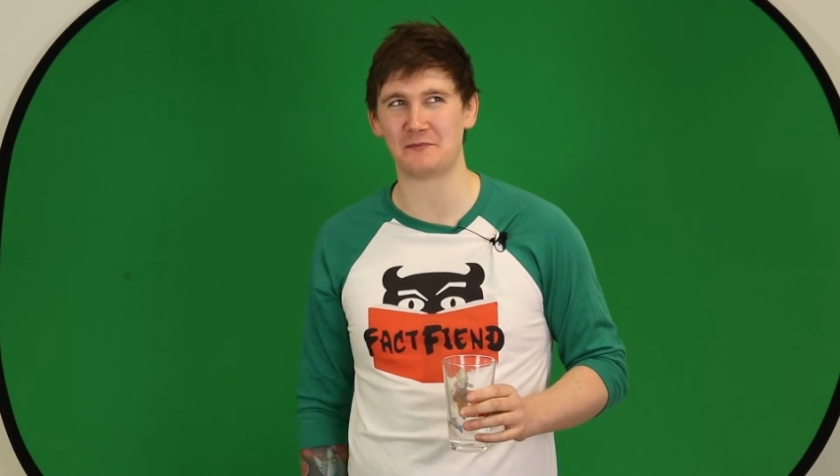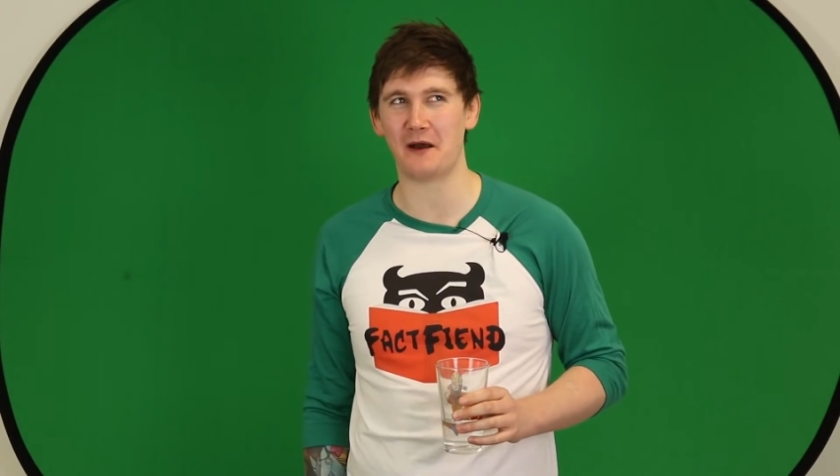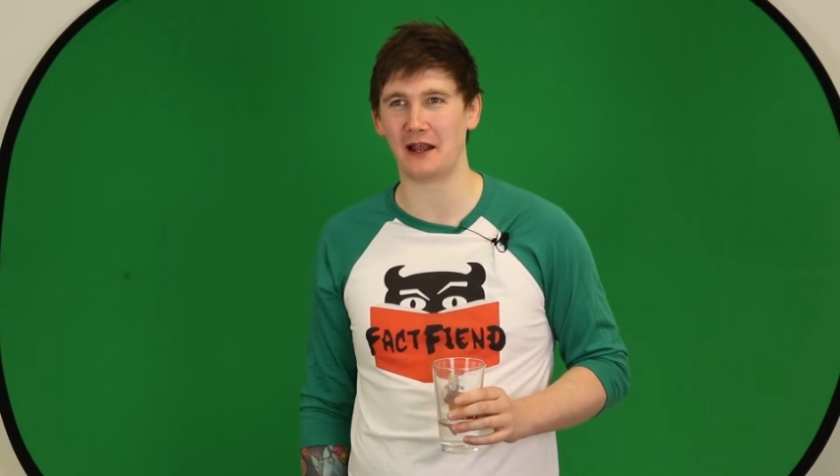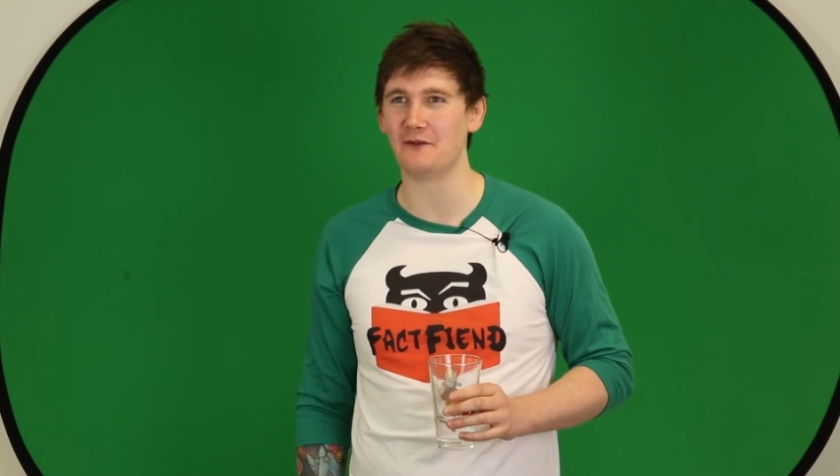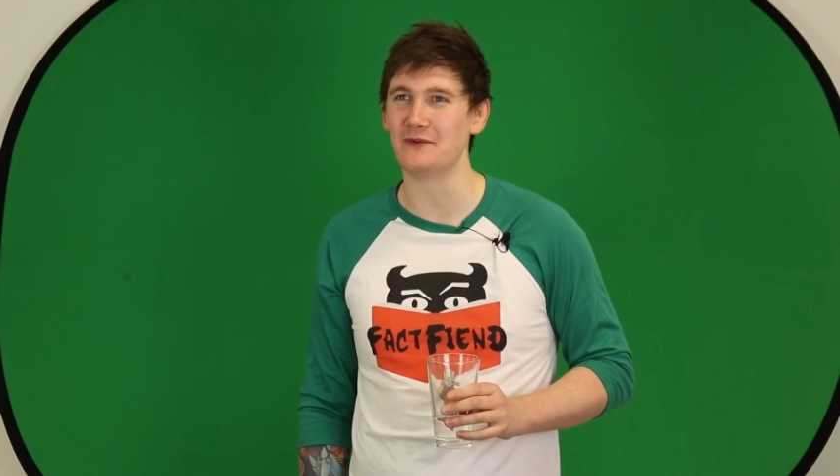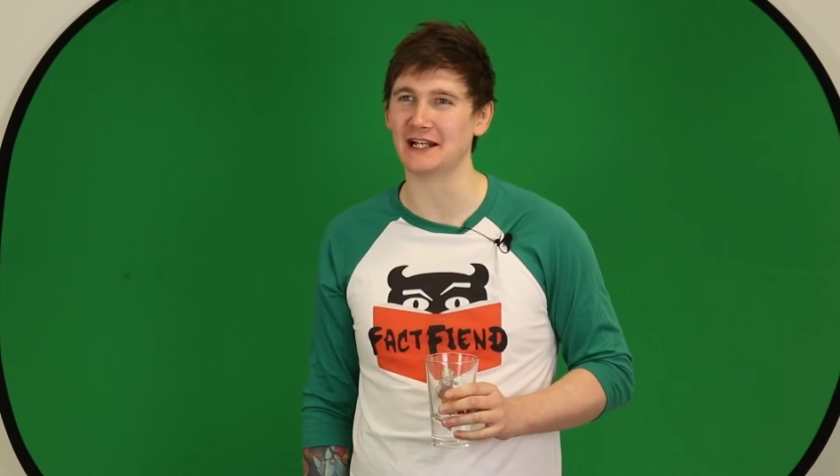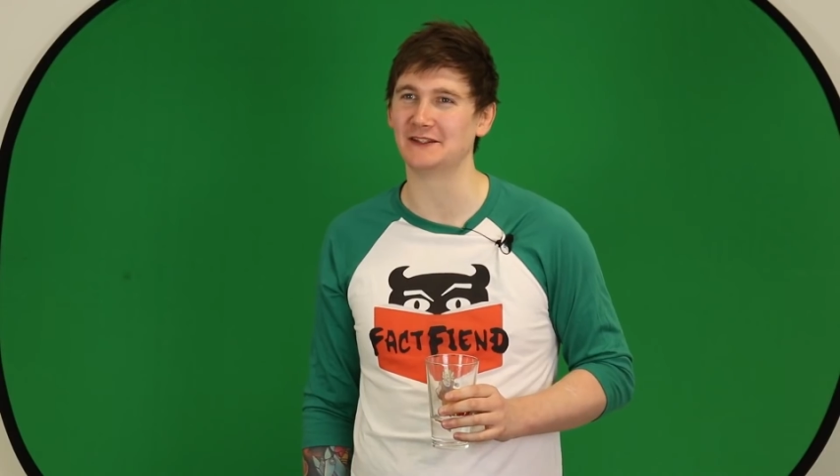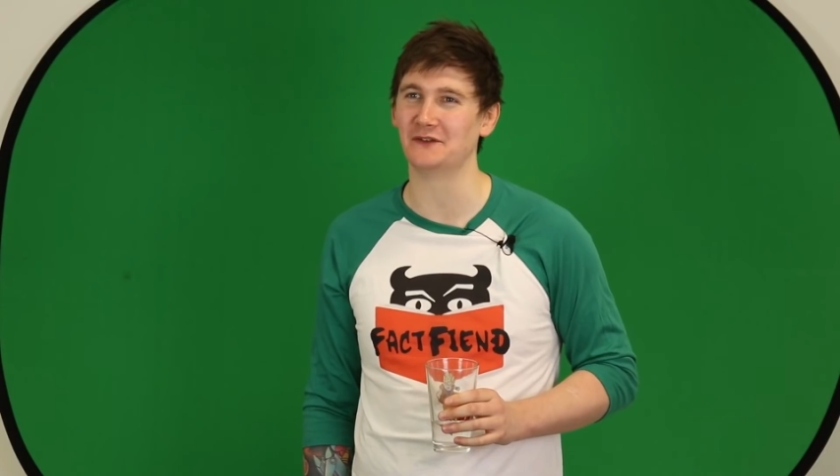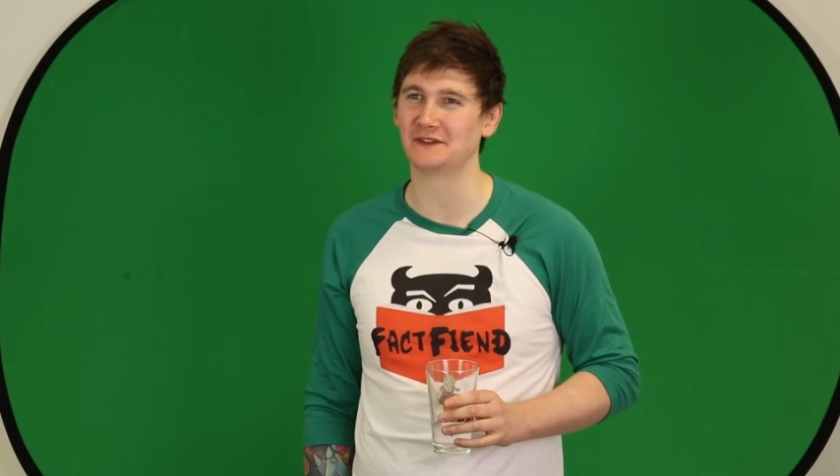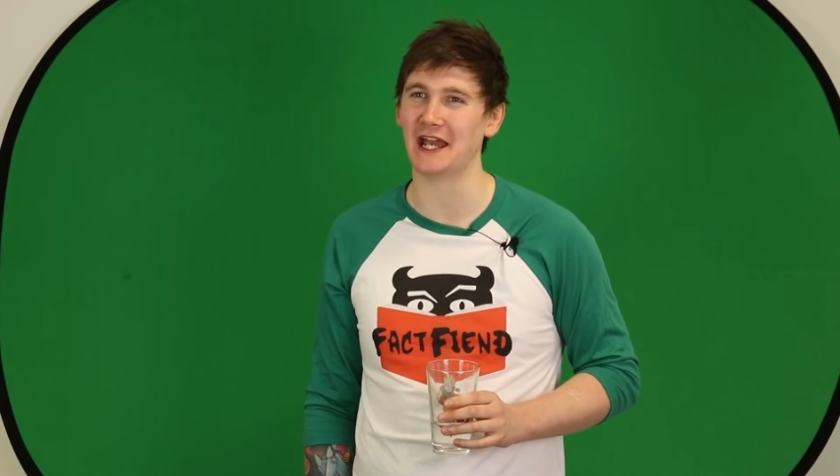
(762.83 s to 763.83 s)
apparently like really
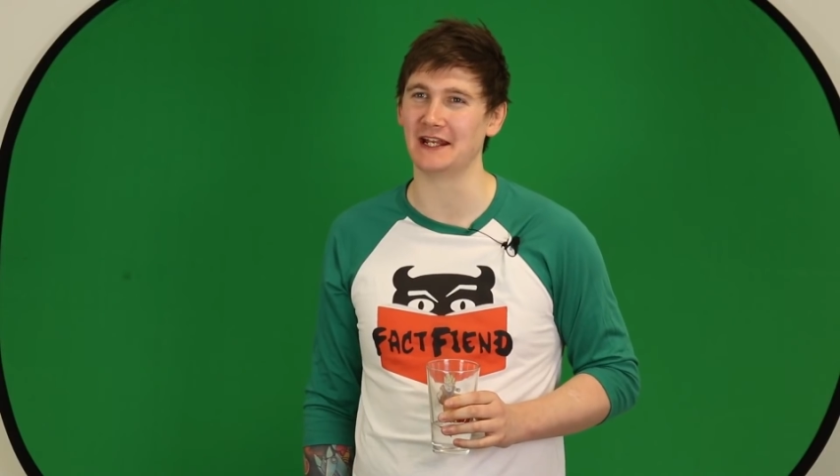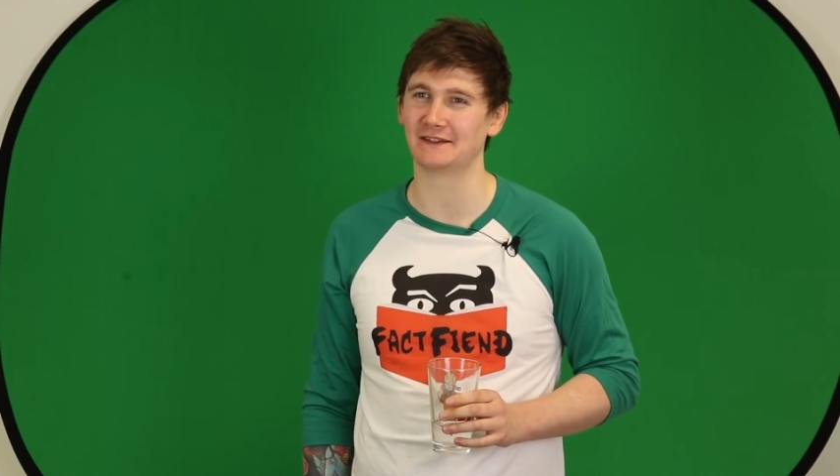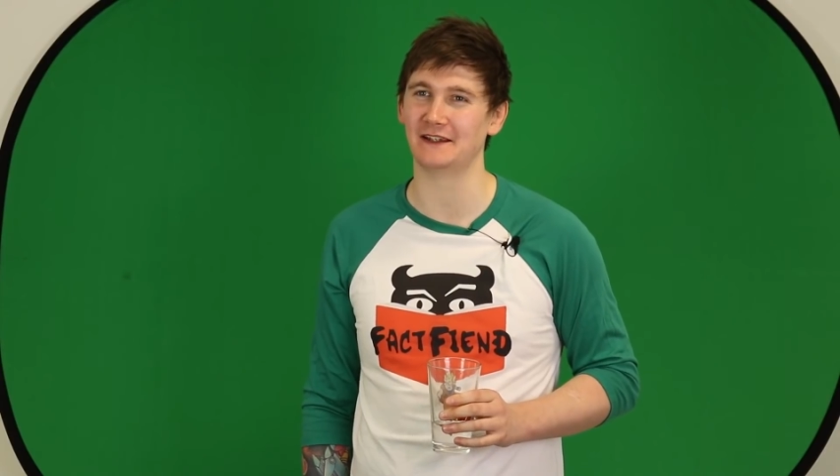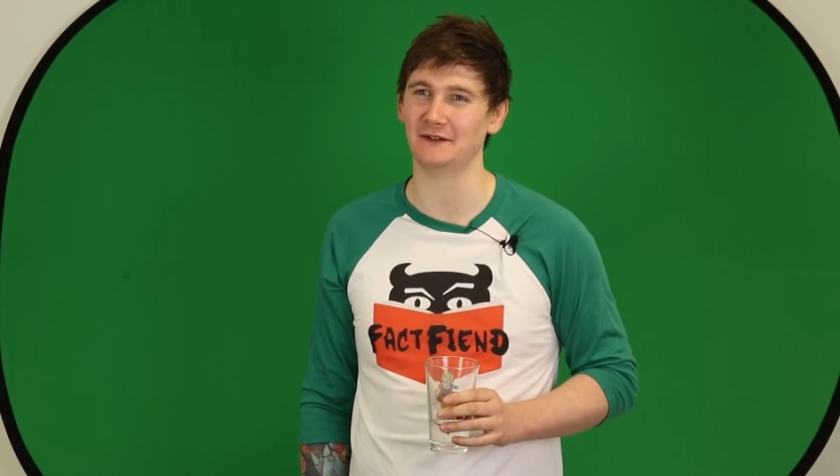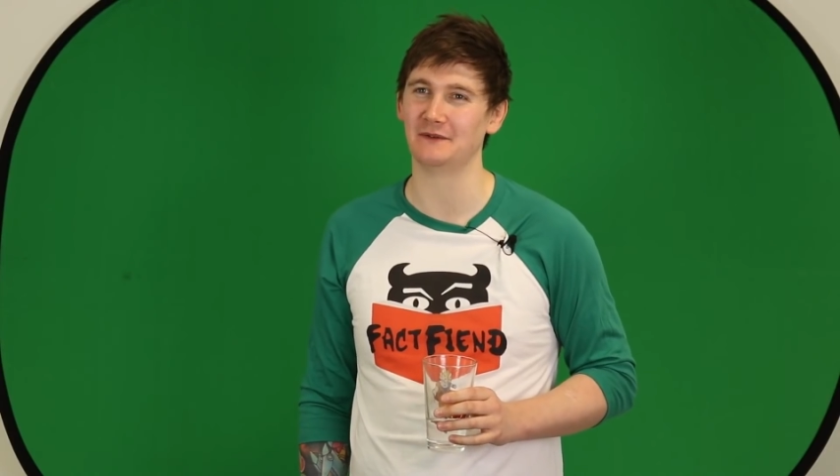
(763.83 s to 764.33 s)
tough to get into.